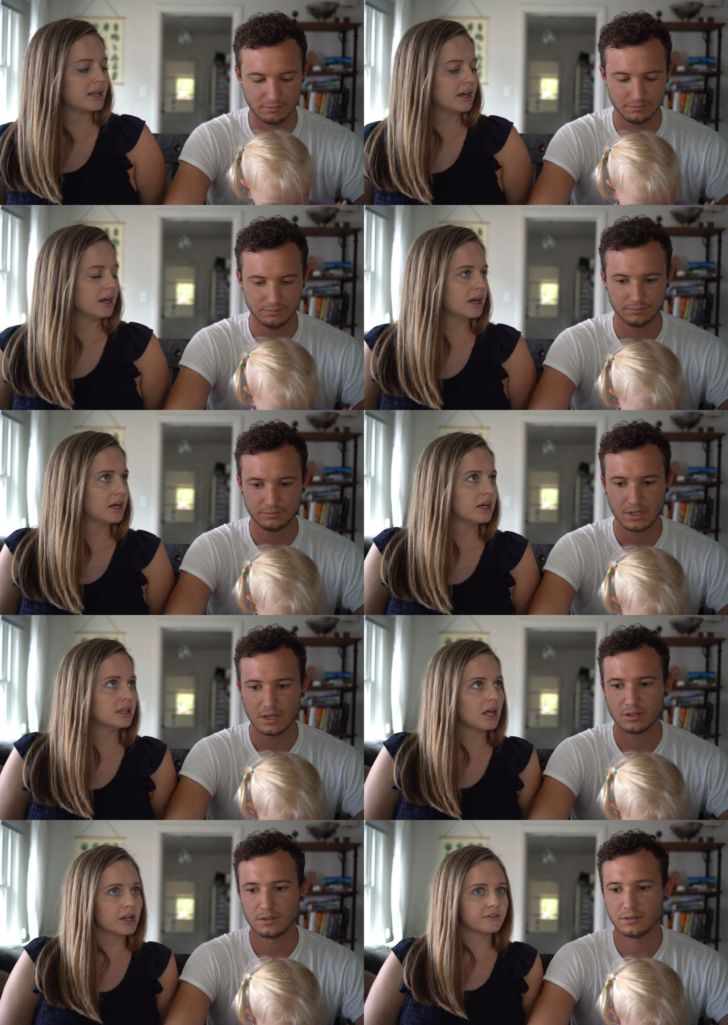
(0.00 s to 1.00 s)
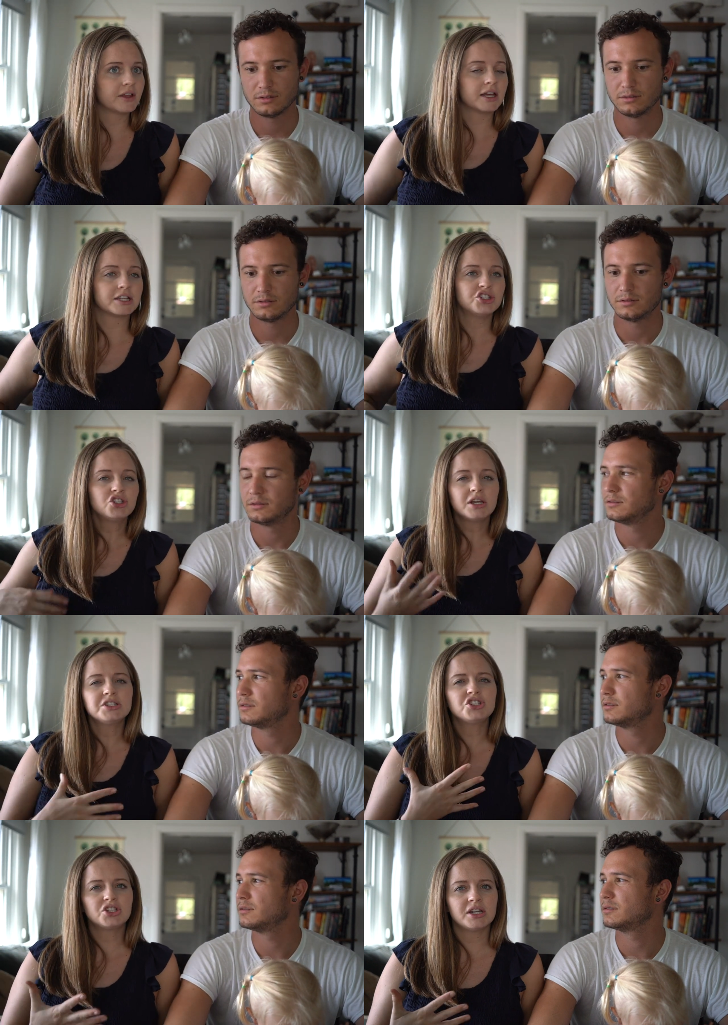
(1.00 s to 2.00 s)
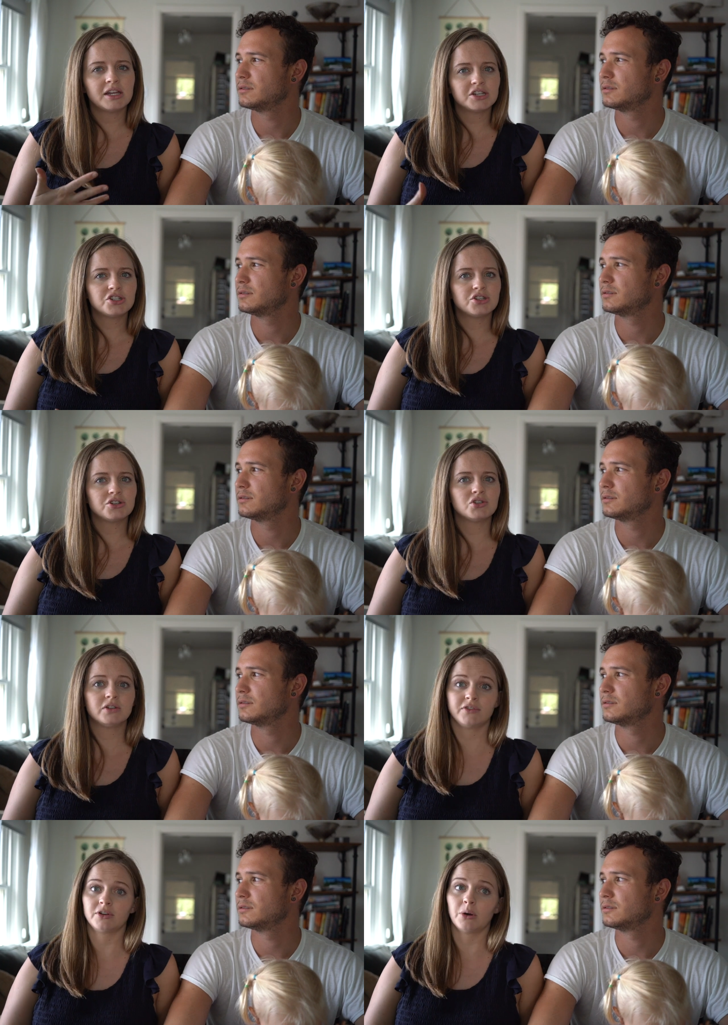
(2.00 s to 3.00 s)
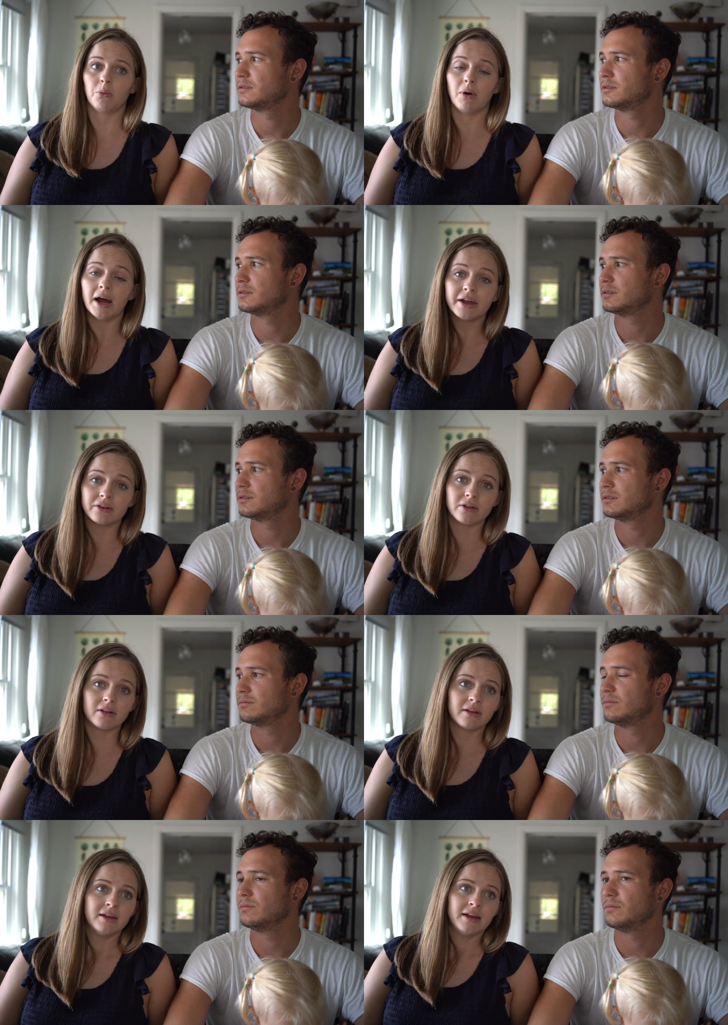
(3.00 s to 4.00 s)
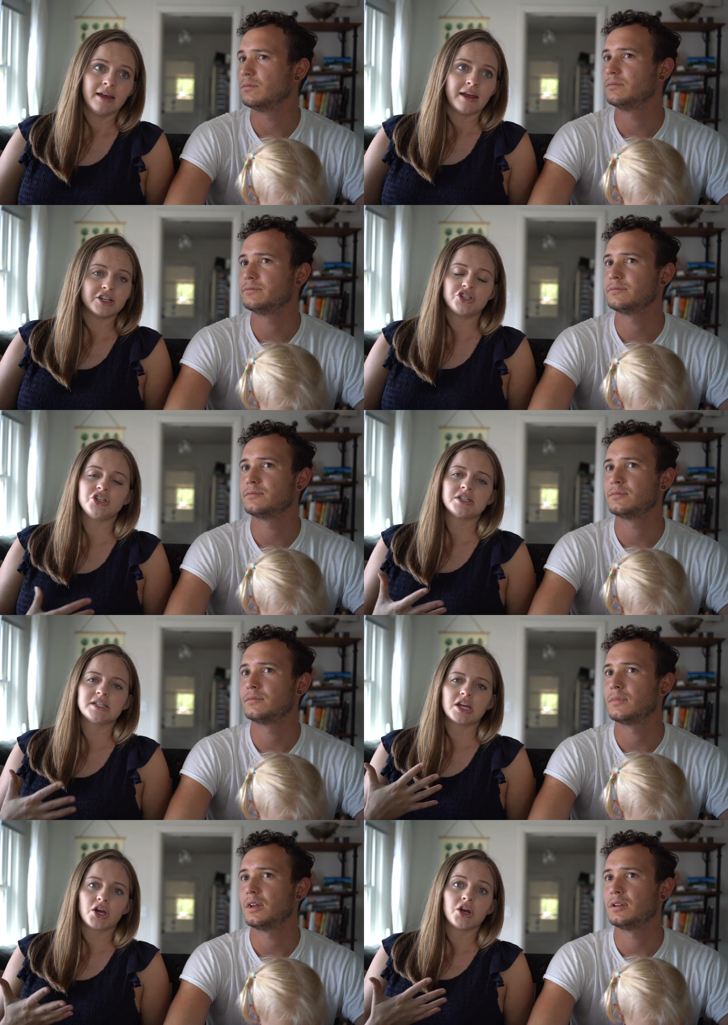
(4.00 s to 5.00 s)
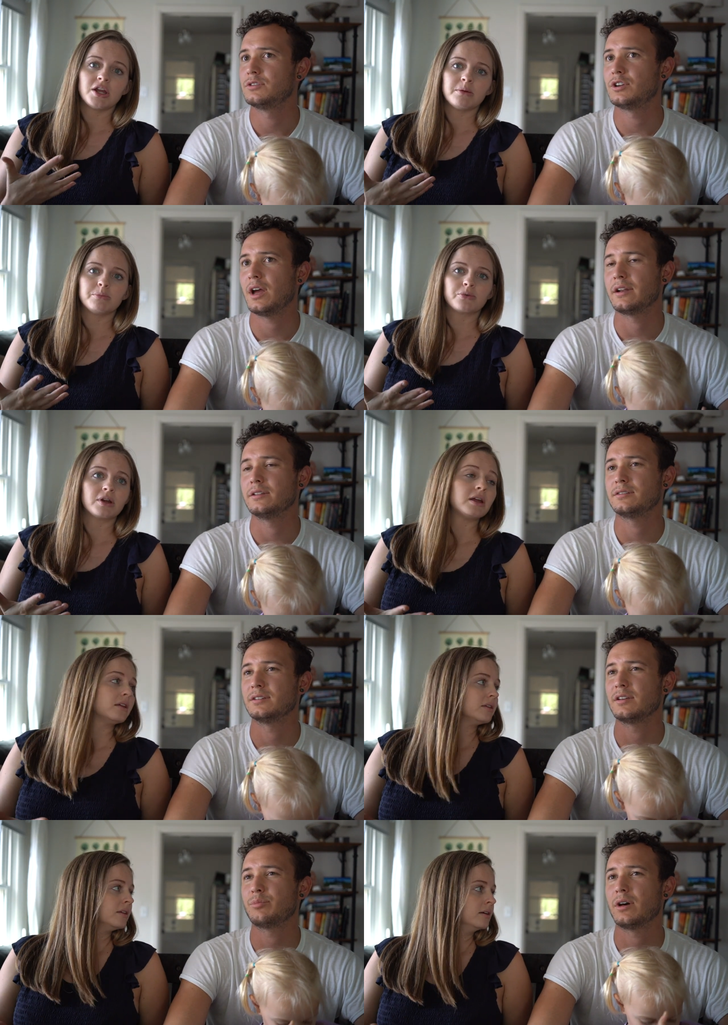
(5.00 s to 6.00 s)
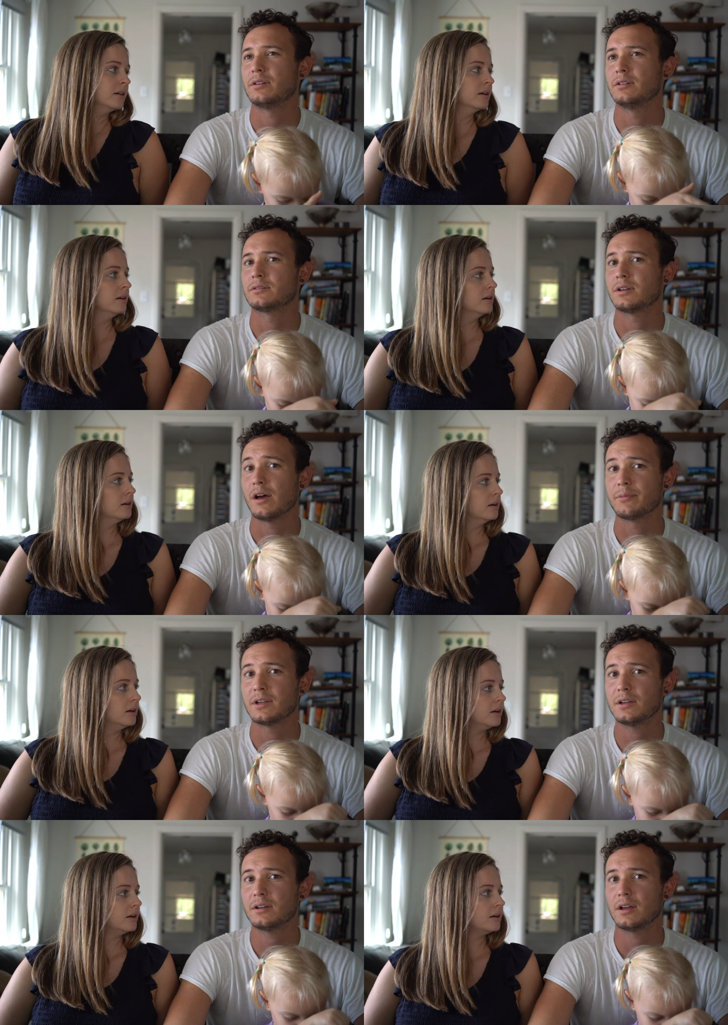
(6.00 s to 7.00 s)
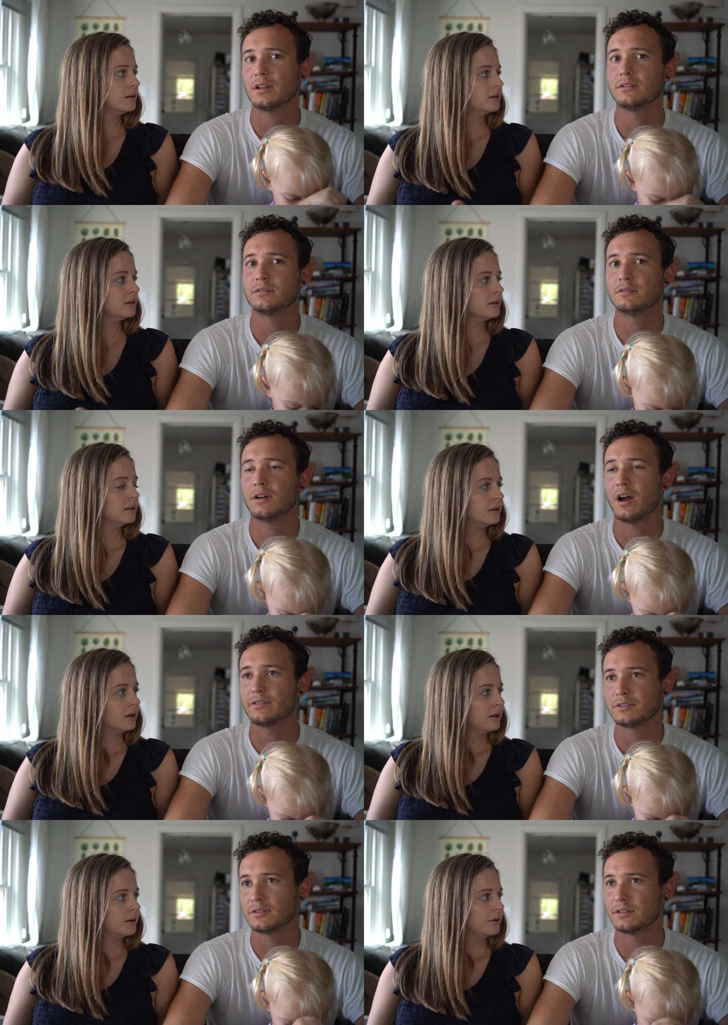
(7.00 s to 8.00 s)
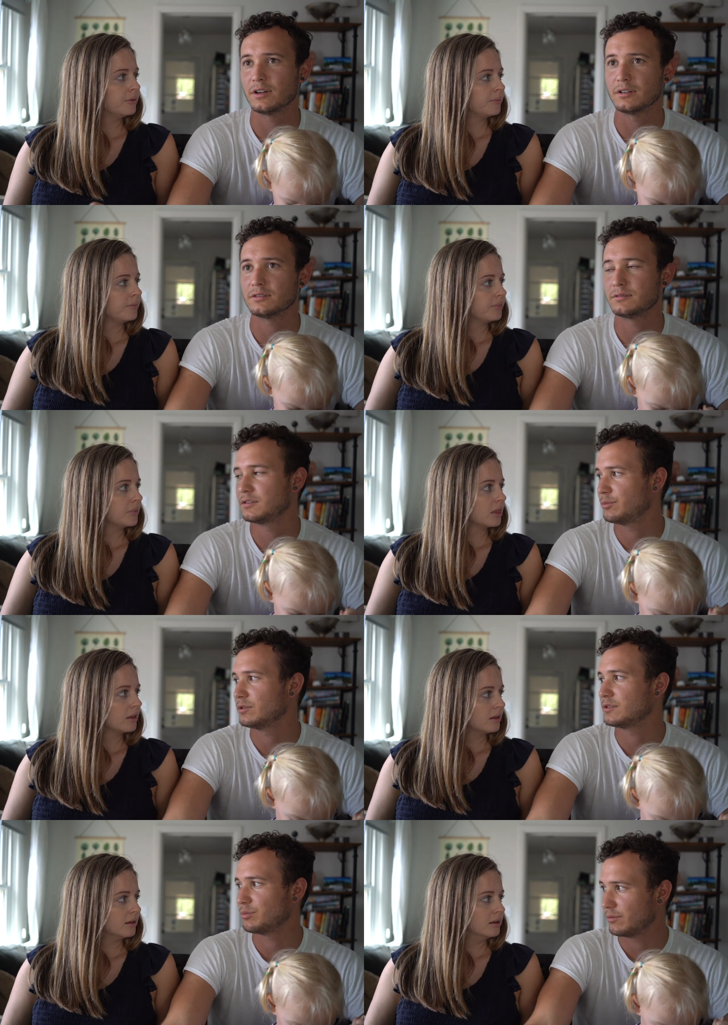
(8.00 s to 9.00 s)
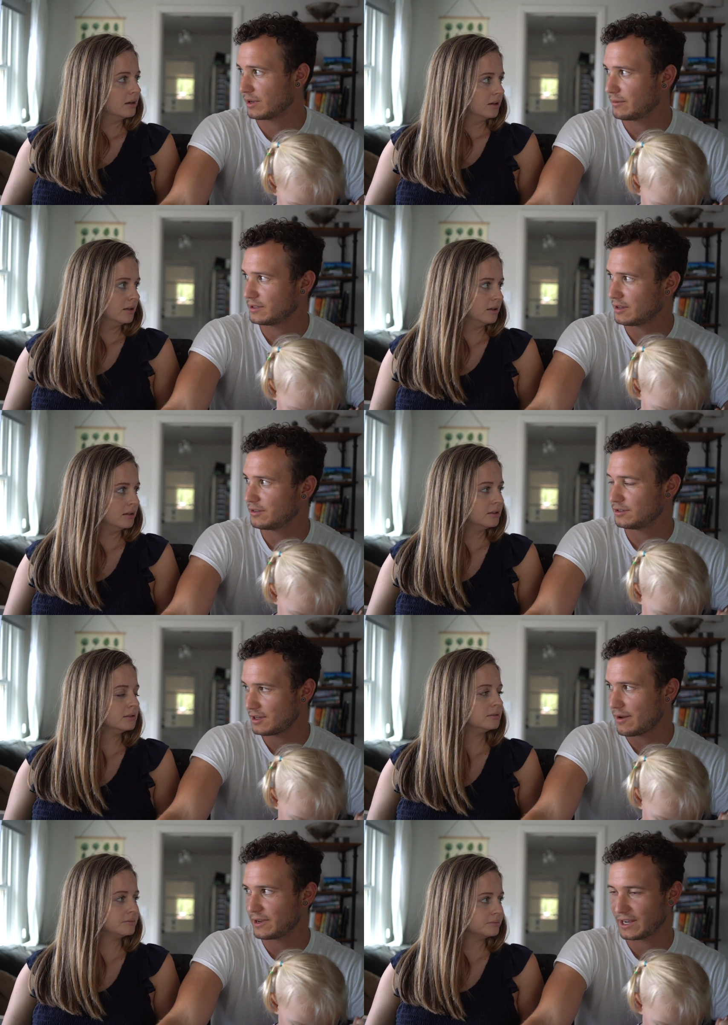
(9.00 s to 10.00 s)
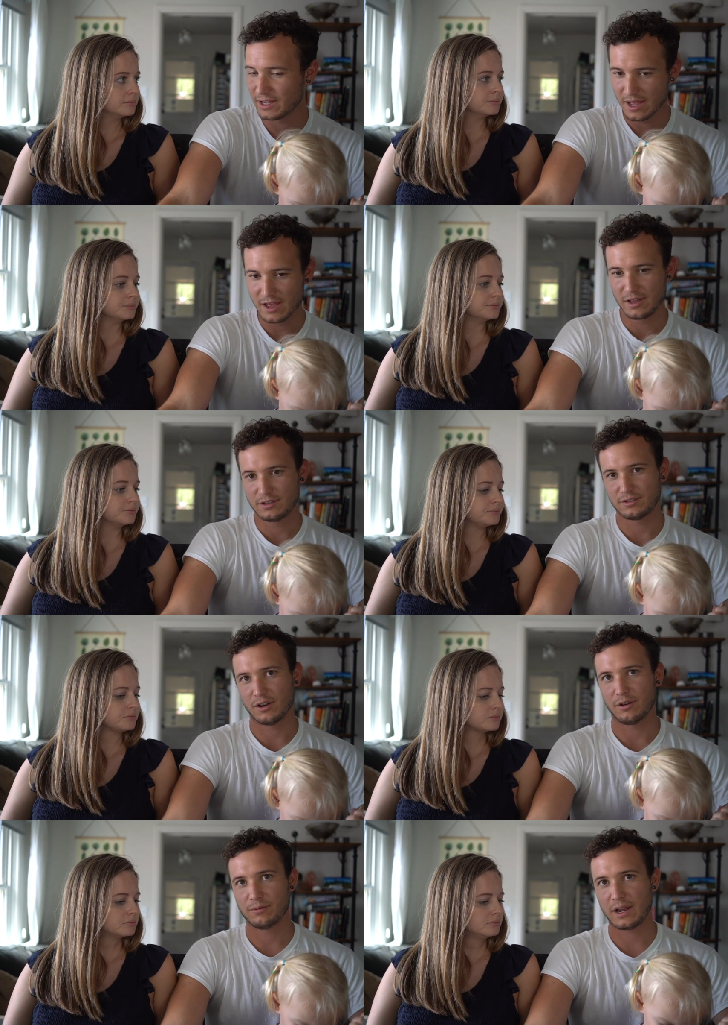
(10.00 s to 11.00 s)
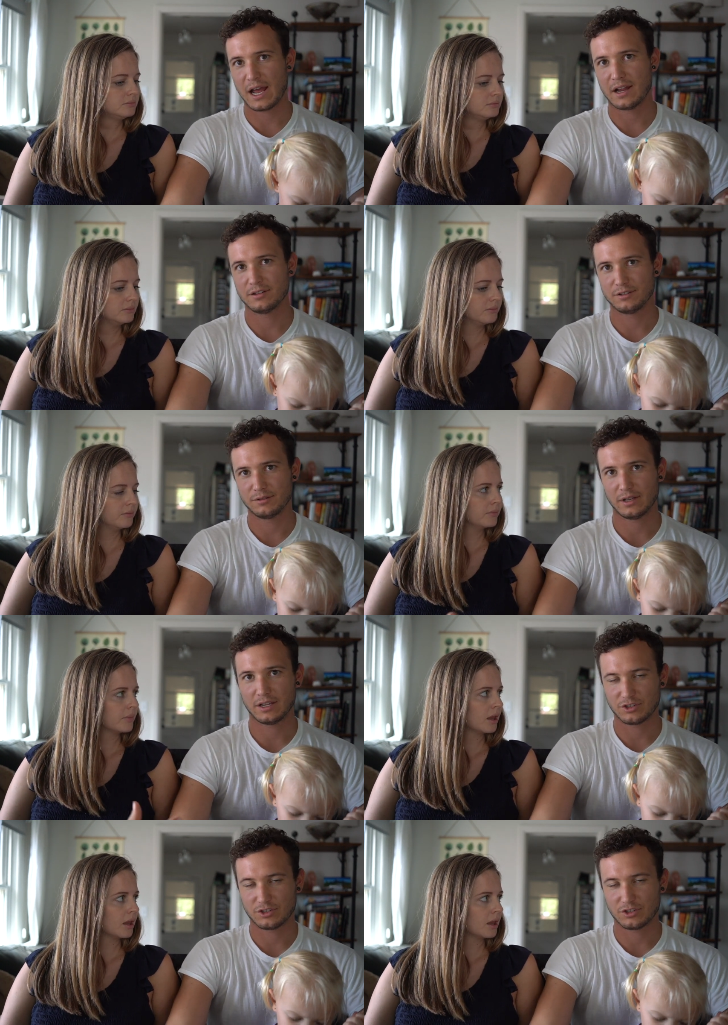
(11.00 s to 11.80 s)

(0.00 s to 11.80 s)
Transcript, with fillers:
Speaker 1: had a lot of like congestion issues for a while, mm -hmm. and she just like couldn't. She had breathe. to sleep
Speaker 2: on her tummy, and obviously you're not supposed to put babies on their tummy, mm -hmm. so we had to do like